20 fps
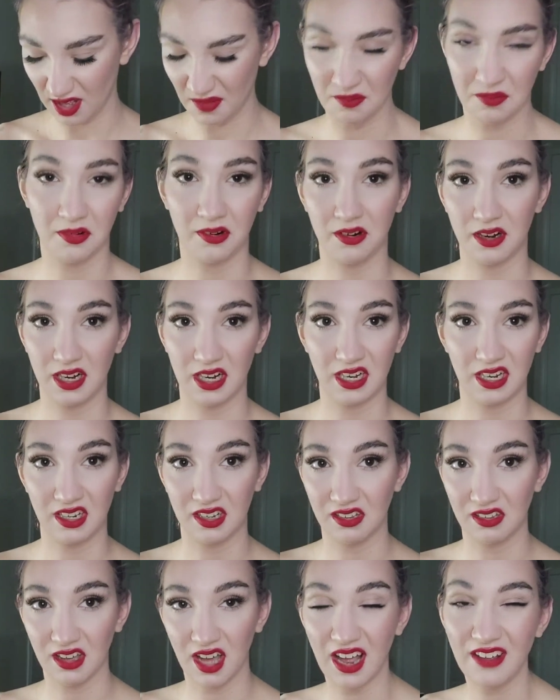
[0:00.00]

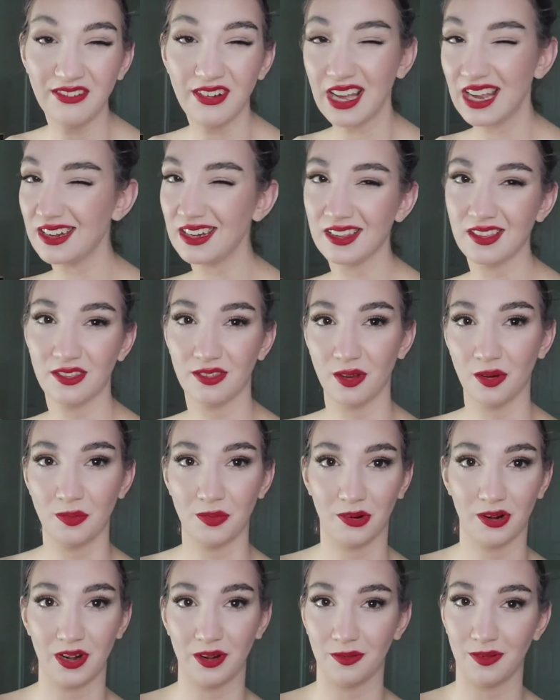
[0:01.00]
boring. I find it so
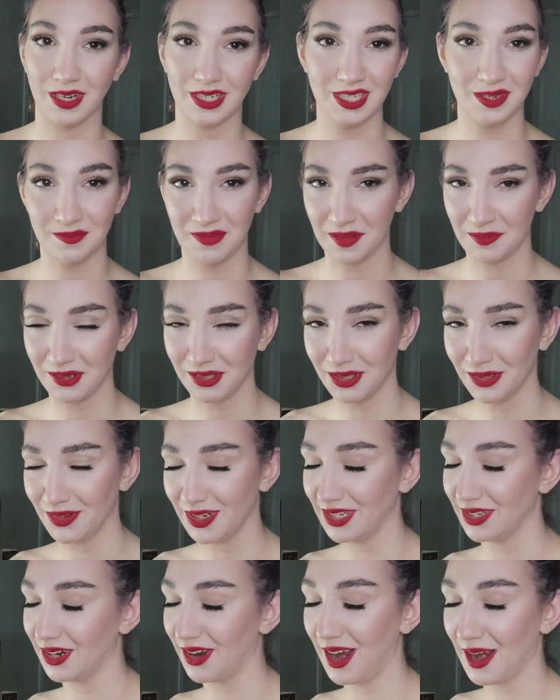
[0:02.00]
boring watching people
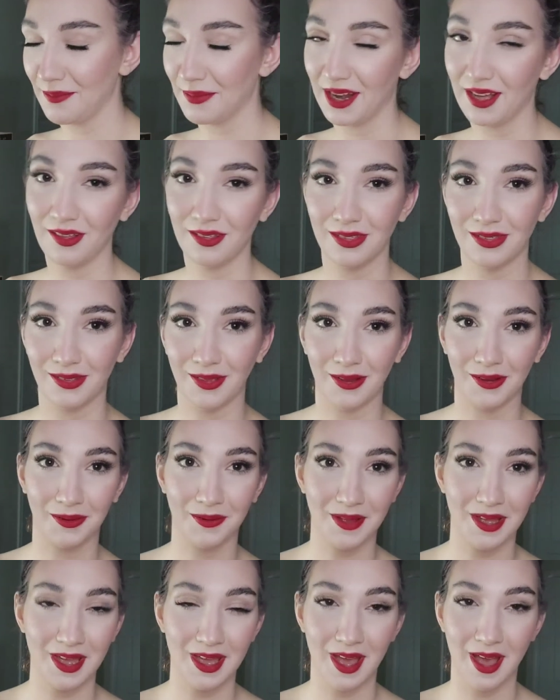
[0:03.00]
doing their eyebrows, so
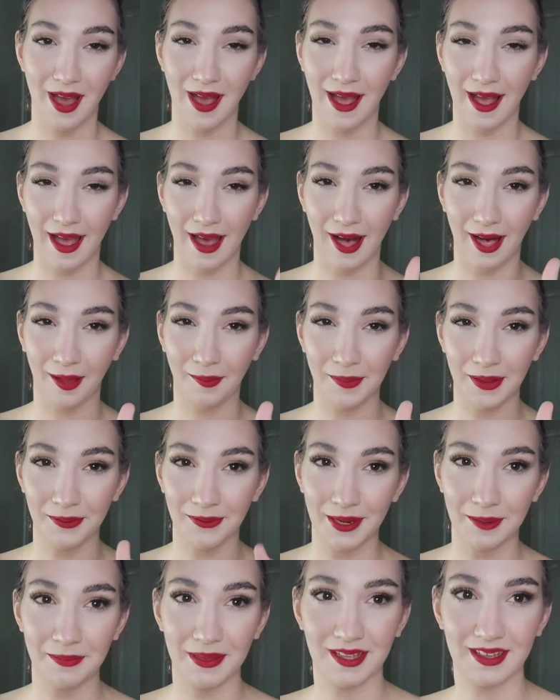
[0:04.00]
I'll be
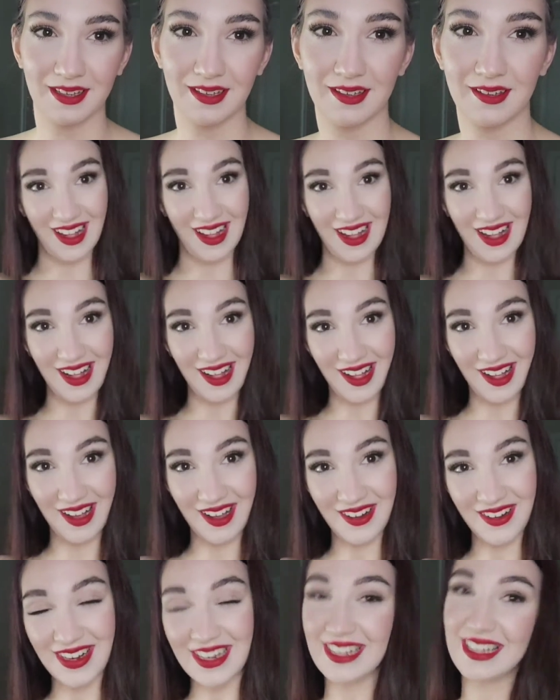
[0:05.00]
right back.
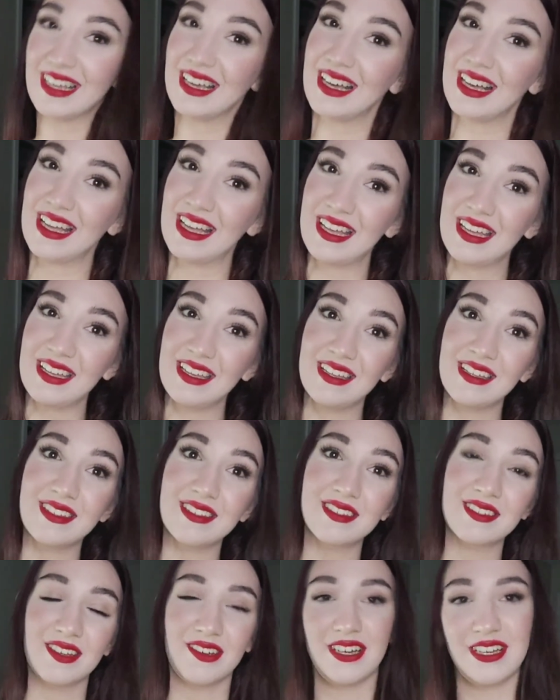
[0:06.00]
All right,
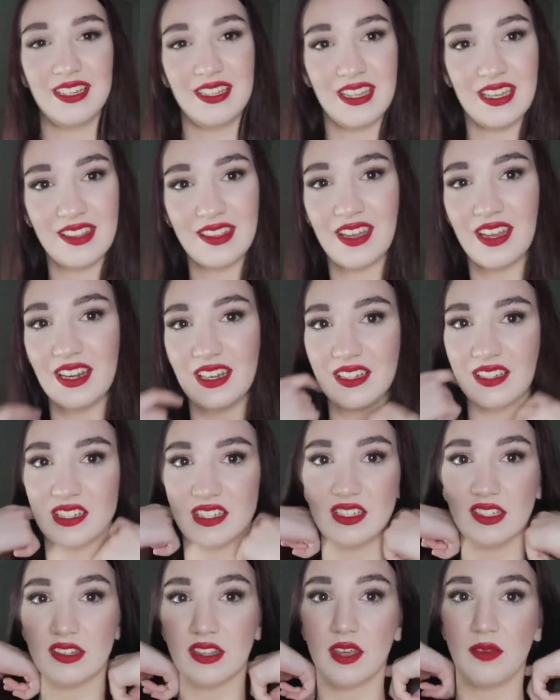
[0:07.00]
guys, I decided to
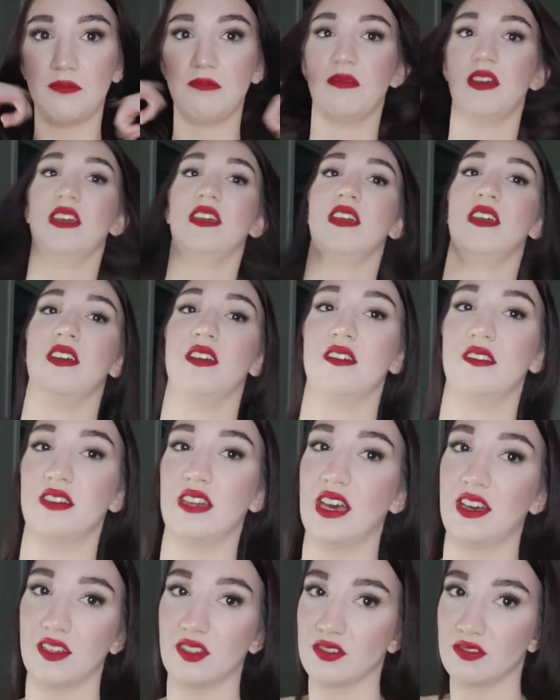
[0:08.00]
just keep my hair
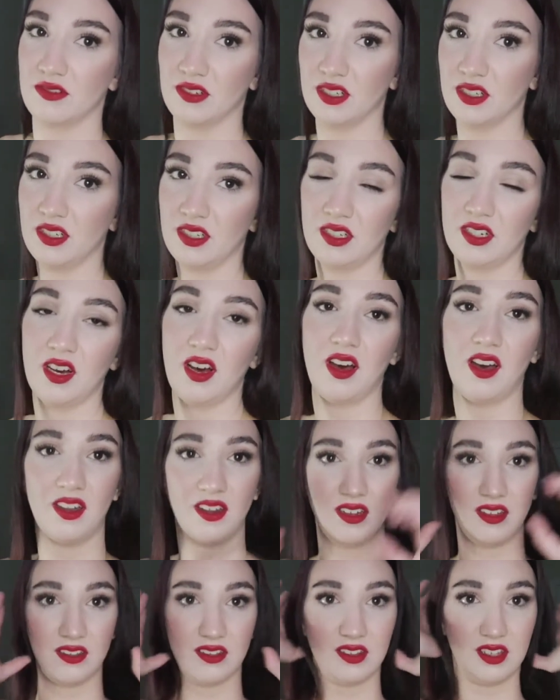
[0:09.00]
natural.
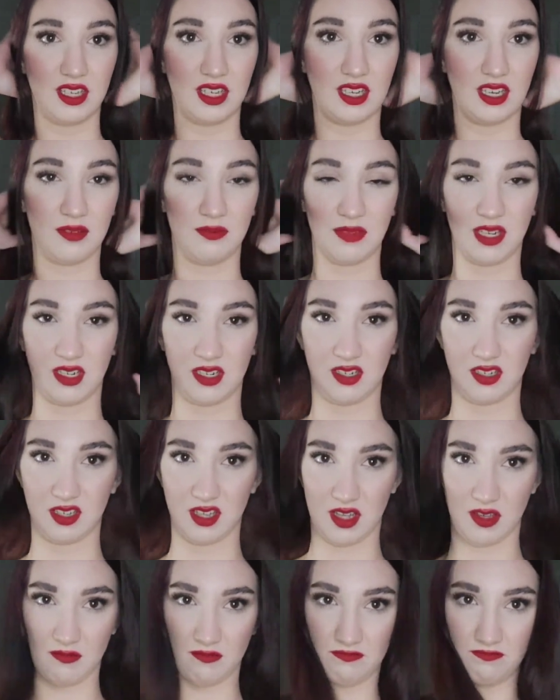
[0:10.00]
Honestly, I'm not
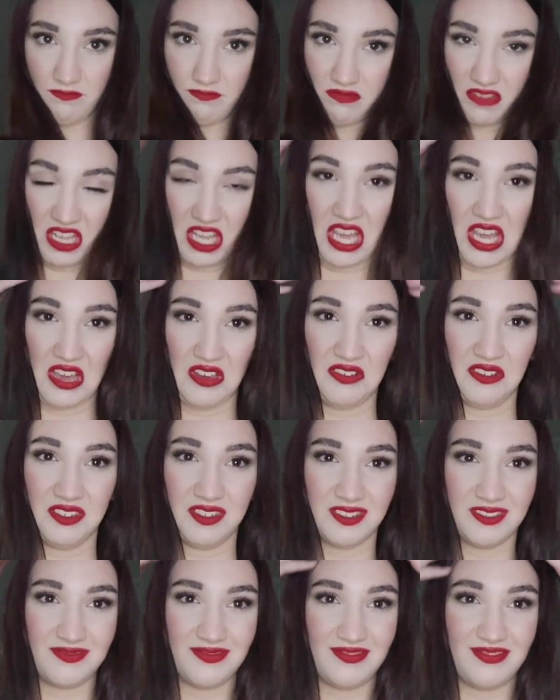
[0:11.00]
a
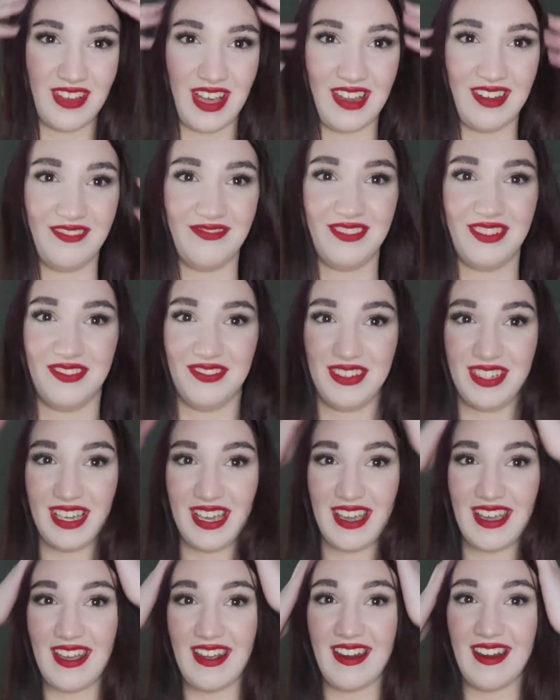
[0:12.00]
huge fan of doing
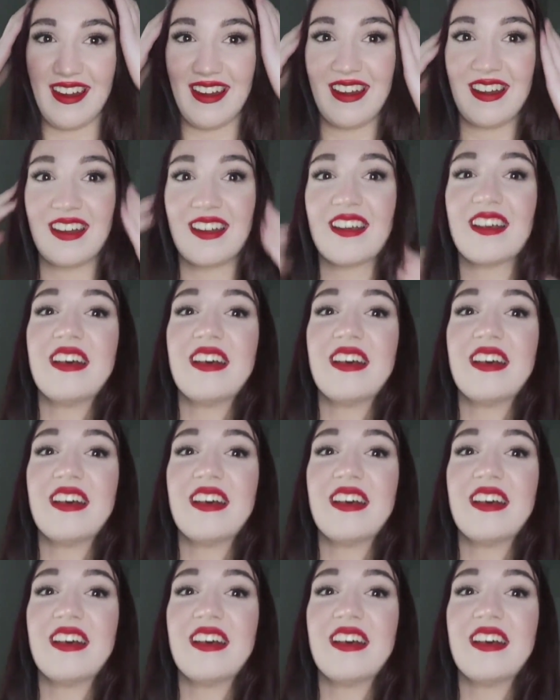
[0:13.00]
hair.